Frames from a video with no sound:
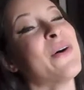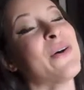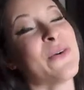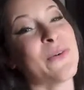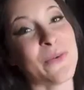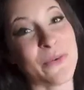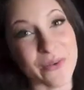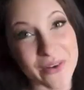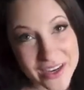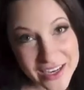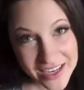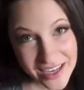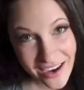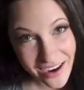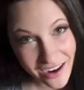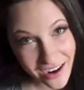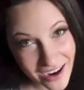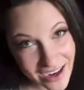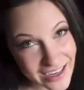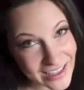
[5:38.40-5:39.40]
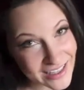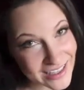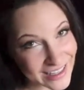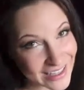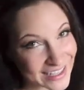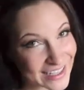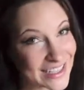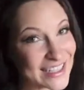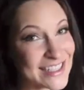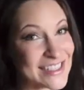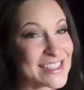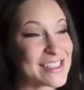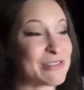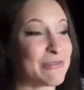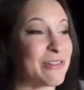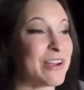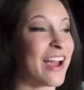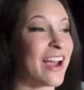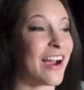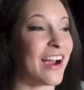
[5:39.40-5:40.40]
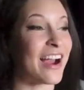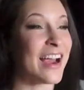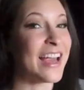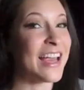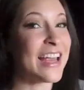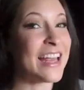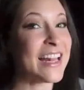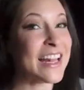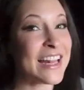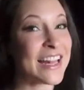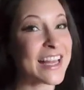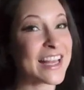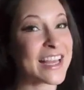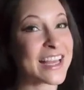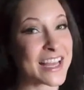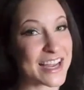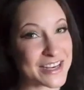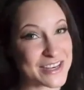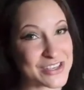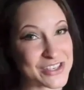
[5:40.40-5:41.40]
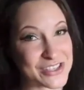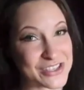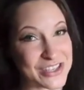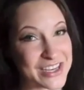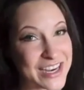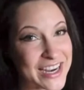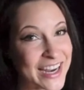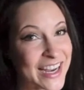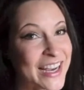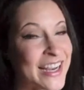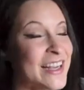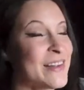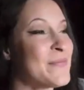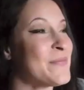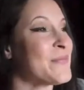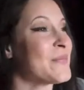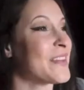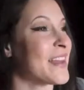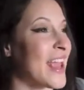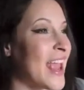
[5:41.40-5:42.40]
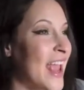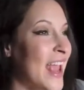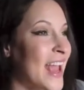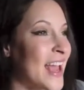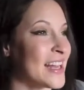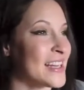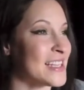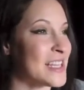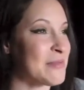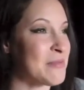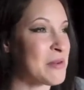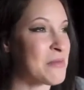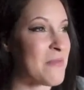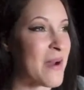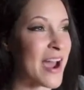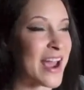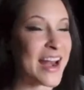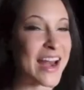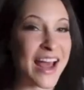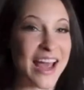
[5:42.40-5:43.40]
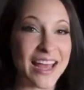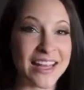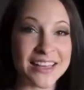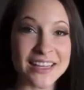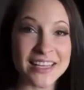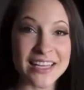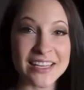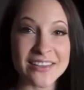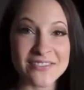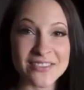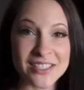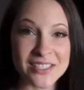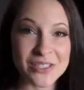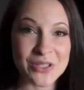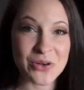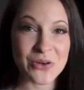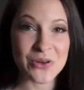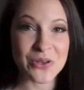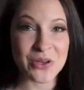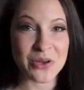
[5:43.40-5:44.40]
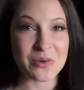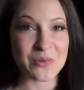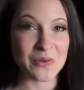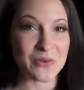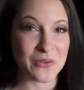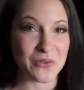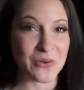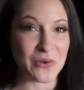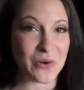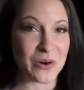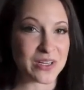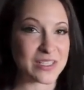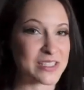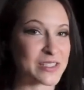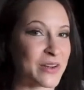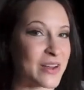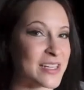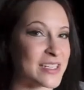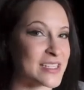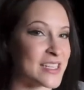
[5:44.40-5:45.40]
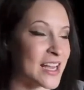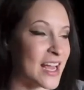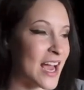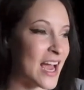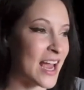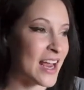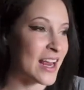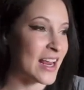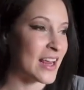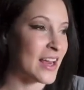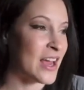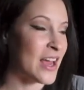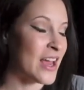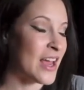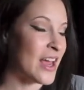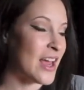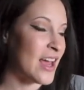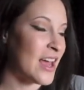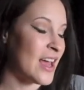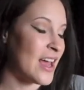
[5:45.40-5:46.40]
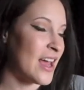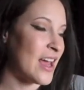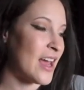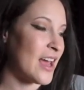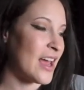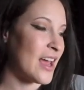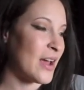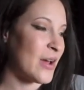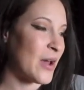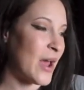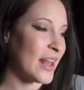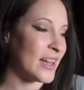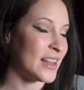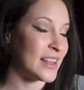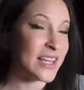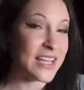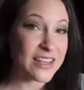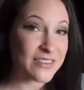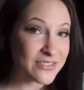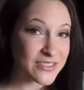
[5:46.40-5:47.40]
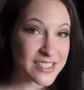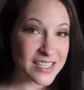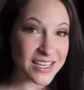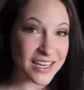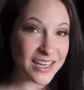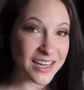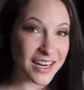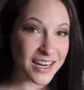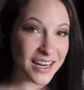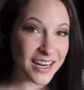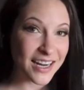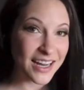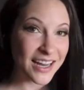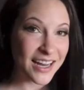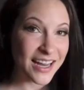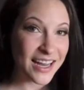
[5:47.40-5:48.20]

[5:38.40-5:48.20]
we are in this. We are in the country. And keep in mind, I had lived in Tokyo before, so it's like I had lived here,